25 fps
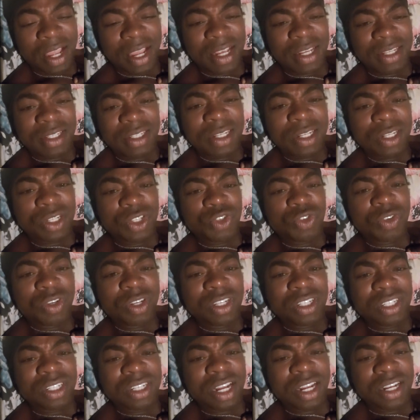Isn't it
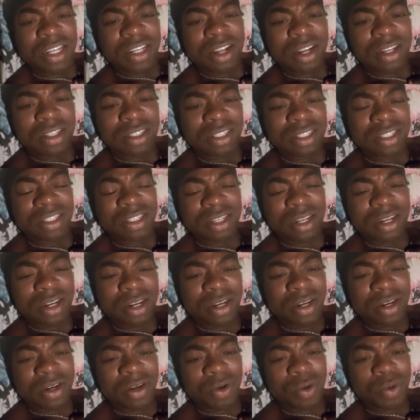strange that doctors
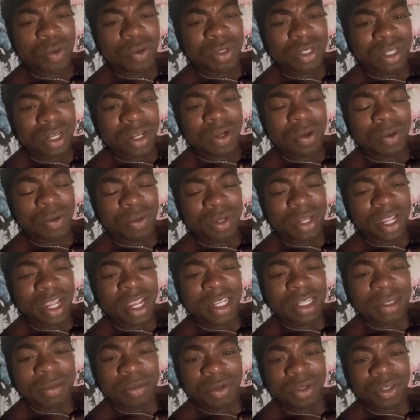are quote-unquote
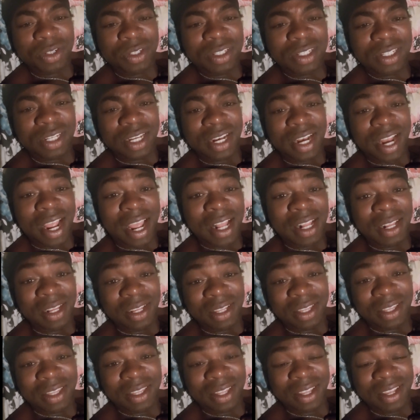experts in
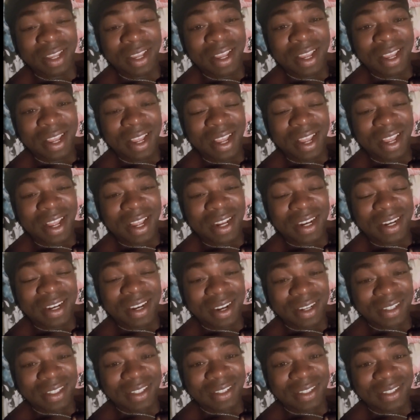health, and
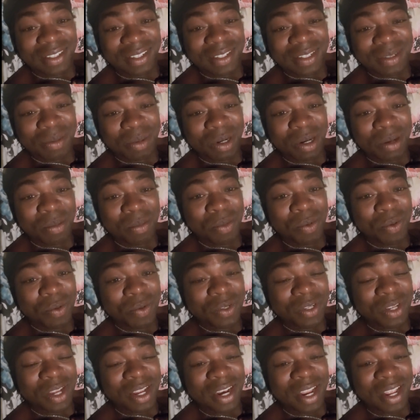doctors are some of the
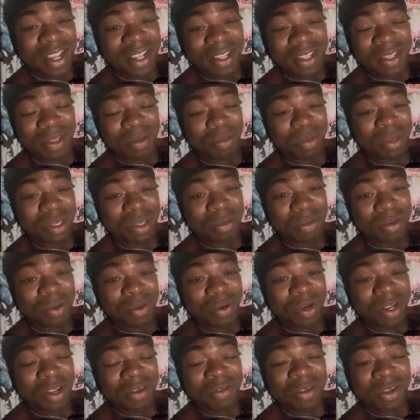most unhealthy people
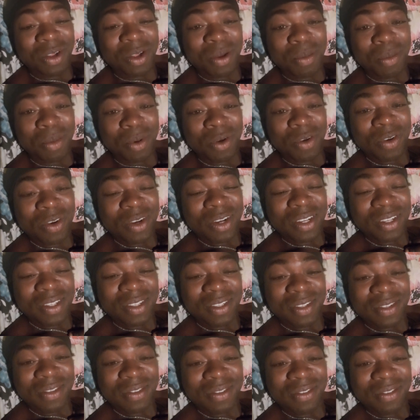you'd ever come
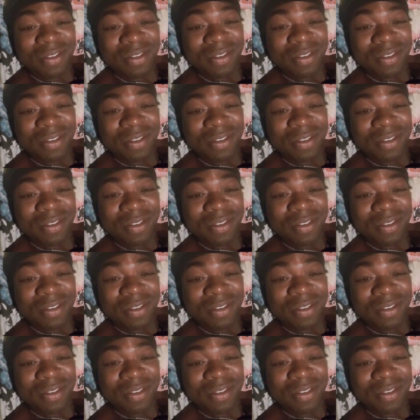across?